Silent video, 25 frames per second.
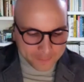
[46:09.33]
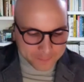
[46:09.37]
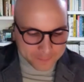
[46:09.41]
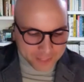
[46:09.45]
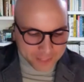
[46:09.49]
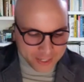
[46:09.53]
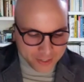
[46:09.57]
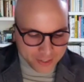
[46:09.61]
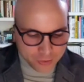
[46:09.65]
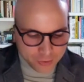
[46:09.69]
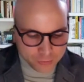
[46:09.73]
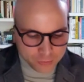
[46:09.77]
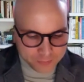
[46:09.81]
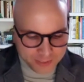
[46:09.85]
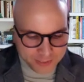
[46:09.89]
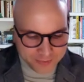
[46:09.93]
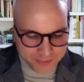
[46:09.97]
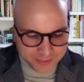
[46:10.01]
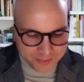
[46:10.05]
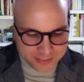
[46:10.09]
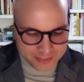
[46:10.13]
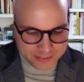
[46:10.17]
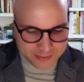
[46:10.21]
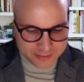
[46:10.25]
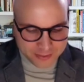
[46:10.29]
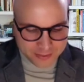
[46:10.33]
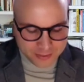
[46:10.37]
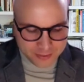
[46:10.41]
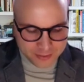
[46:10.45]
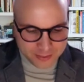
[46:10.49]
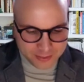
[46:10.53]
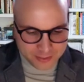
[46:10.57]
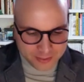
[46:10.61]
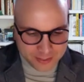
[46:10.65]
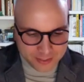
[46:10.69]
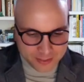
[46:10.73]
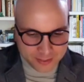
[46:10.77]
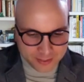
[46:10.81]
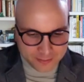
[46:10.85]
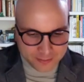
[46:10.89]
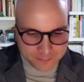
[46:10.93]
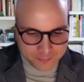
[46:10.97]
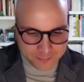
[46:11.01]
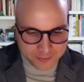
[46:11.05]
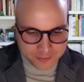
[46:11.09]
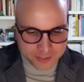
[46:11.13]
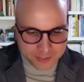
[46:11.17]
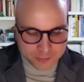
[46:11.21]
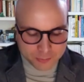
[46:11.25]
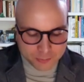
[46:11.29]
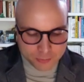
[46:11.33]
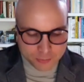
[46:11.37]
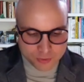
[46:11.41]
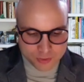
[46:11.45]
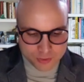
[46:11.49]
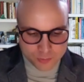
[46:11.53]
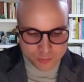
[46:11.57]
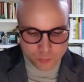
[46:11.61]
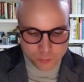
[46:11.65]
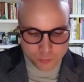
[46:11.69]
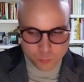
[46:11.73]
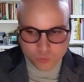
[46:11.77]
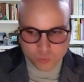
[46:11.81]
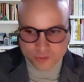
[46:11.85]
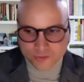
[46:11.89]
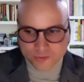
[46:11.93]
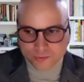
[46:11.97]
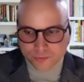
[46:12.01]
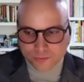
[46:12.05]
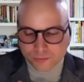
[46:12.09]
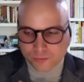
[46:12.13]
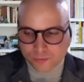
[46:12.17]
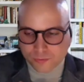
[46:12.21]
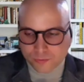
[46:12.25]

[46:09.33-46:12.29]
I hope that they see that this book was